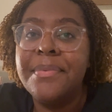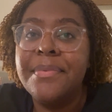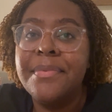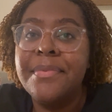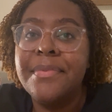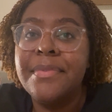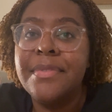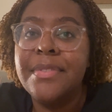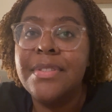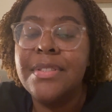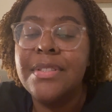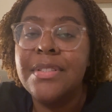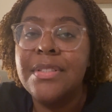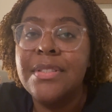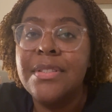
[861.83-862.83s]

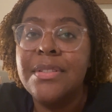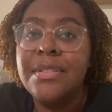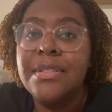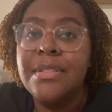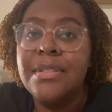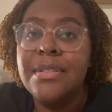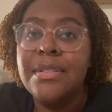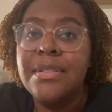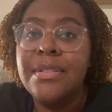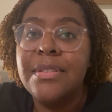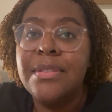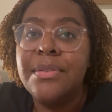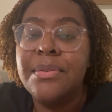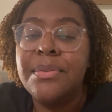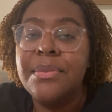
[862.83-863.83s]

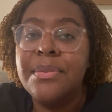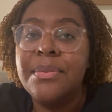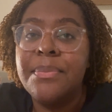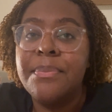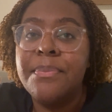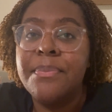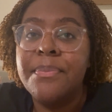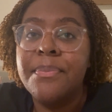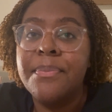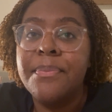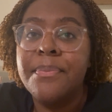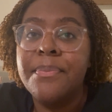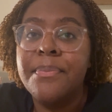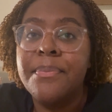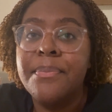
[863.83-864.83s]
(silence)